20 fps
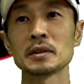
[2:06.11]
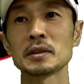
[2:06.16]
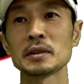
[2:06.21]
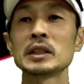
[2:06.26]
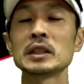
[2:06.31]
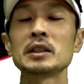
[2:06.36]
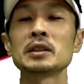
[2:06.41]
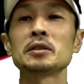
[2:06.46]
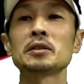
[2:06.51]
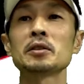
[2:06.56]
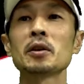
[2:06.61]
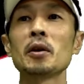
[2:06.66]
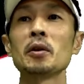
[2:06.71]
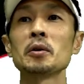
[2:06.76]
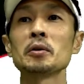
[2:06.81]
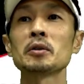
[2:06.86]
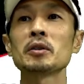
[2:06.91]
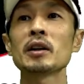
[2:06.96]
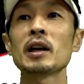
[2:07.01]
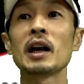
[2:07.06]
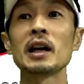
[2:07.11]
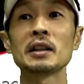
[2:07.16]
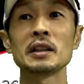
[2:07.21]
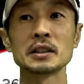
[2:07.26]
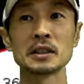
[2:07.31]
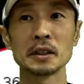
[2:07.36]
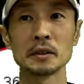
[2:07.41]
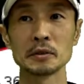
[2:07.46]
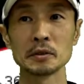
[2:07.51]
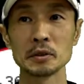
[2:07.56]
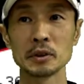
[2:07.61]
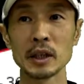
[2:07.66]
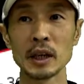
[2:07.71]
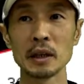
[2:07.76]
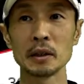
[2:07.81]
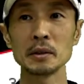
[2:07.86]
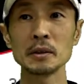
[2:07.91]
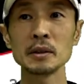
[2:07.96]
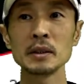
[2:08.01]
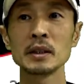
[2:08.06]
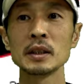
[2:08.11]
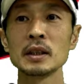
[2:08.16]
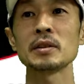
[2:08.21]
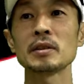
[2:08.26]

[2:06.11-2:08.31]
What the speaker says: which is called Kardashian scale.